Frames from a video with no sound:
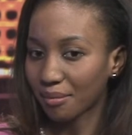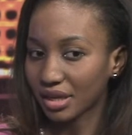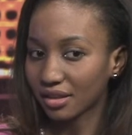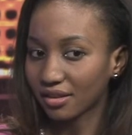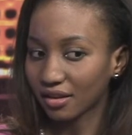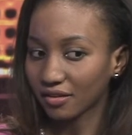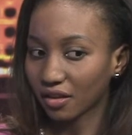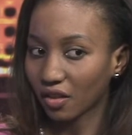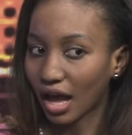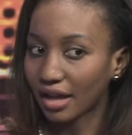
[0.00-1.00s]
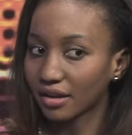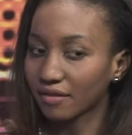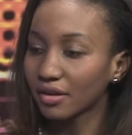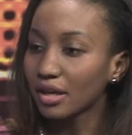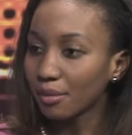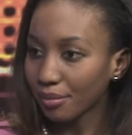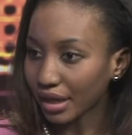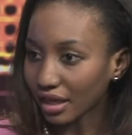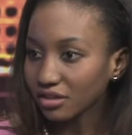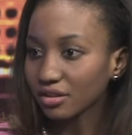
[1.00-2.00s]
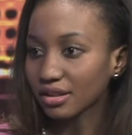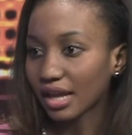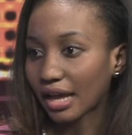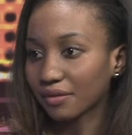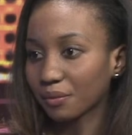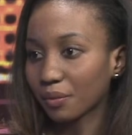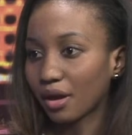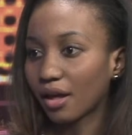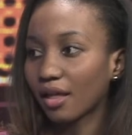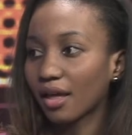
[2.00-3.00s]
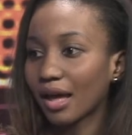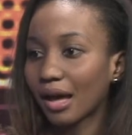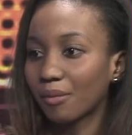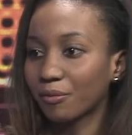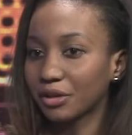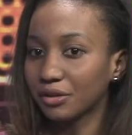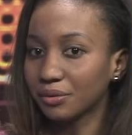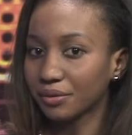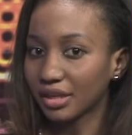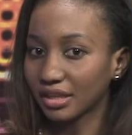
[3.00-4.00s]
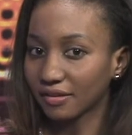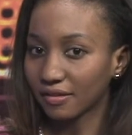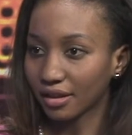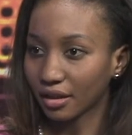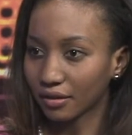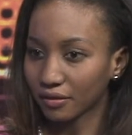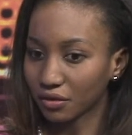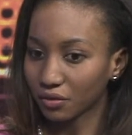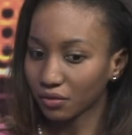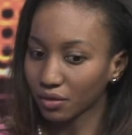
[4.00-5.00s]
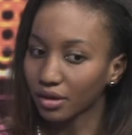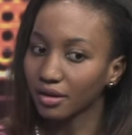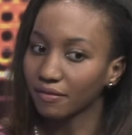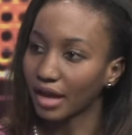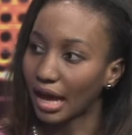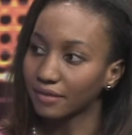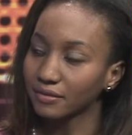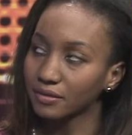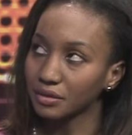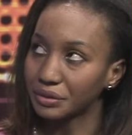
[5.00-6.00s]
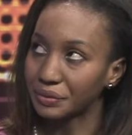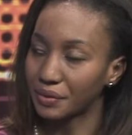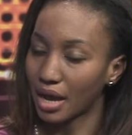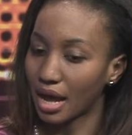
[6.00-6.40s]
It takes a lot of patience as well. When you're doing these things, you sort of have to